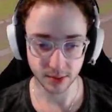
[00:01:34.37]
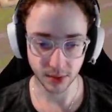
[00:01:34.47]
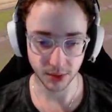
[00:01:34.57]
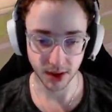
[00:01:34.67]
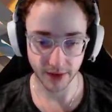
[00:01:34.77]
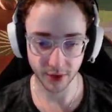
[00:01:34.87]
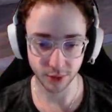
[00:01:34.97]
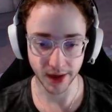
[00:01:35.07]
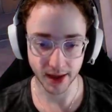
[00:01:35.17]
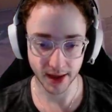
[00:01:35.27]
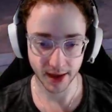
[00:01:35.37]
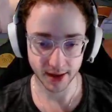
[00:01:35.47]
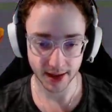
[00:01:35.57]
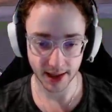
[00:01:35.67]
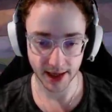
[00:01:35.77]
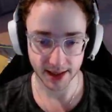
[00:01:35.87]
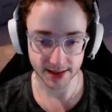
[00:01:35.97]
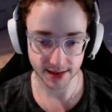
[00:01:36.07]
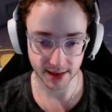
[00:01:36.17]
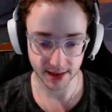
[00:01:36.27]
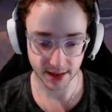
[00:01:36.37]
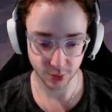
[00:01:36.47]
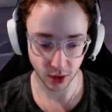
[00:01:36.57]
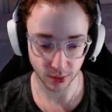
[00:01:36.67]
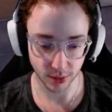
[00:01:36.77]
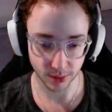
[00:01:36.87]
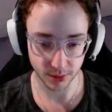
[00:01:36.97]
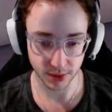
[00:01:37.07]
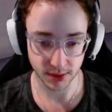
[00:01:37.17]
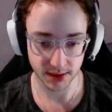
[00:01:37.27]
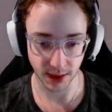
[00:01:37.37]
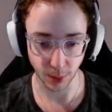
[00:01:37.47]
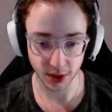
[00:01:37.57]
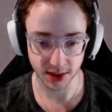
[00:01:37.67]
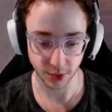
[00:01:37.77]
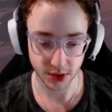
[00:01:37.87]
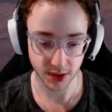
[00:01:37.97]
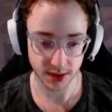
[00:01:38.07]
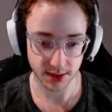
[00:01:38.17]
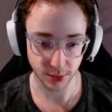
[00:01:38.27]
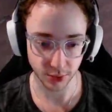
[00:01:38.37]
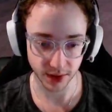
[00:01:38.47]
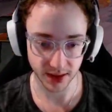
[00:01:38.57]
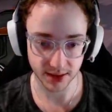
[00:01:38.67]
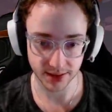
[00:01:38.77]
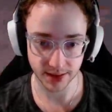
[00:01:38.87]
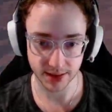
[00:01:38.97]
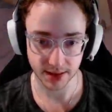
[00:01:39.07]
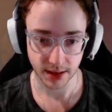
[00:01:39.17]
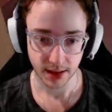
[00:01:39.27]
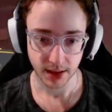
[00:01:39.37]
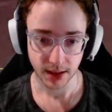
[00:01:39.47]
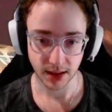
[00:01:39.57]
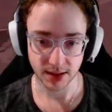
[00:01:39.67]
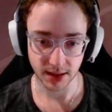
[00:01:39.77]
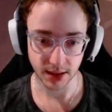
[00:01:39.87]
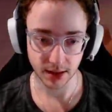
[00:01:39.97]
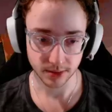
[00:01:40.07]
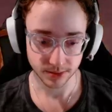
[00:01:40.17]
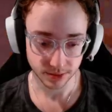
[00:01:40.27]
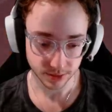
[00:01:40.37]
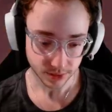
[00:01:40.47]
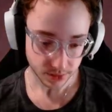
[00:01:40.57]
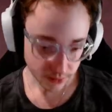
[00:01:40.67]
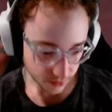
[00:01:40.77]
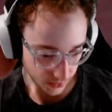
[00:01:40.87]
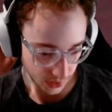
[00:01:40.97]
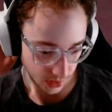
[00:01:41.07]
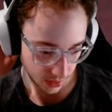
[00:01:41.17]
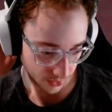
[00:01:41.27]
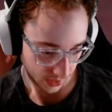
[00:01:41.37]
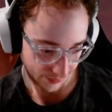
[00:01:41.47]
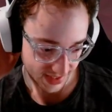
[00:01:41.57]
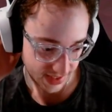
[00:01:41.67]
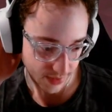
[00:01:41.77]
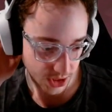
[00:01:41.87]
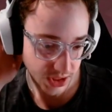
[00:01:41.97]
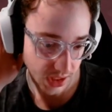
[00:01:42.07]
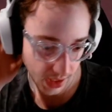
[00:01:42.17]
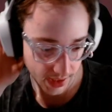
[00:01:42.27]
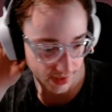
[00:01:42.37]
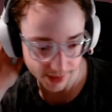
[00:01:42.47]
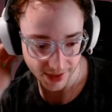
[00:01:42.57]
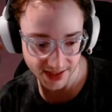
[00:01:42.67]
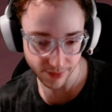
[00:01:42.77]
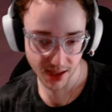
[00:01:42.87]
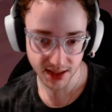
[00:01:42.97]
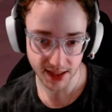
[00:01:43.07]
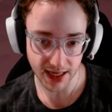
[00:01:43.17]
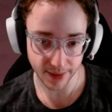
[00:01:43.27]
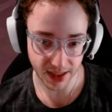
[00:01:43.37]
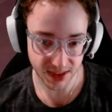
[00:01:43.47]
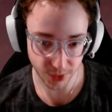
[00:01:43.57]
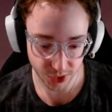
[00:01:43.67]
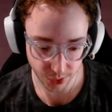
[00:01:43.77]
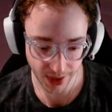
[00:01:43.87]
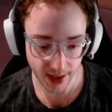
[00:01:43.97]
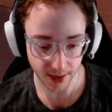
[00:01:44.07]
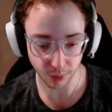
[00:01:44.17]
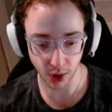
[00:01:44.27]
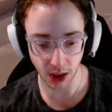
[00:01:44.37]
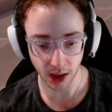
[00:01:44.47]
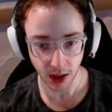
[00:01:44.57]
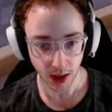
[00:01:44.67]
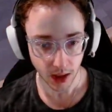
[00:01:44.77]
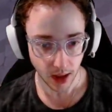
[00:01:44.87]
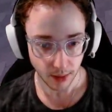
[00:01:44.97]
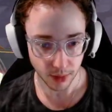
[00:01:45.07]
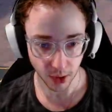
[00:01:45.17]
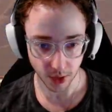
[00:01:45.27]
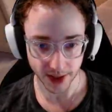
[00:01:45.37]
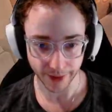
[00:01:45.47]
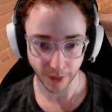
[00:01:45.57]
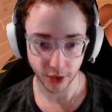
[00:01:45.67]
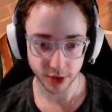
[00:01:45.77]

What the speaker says: I mean, every rank kind of has a problem somewhat similar to this, somewhat related to this. And it's like, okay, my teammates suck. Like, my teammates suck. How am I supposed to rank up? Well, bro, like, meet your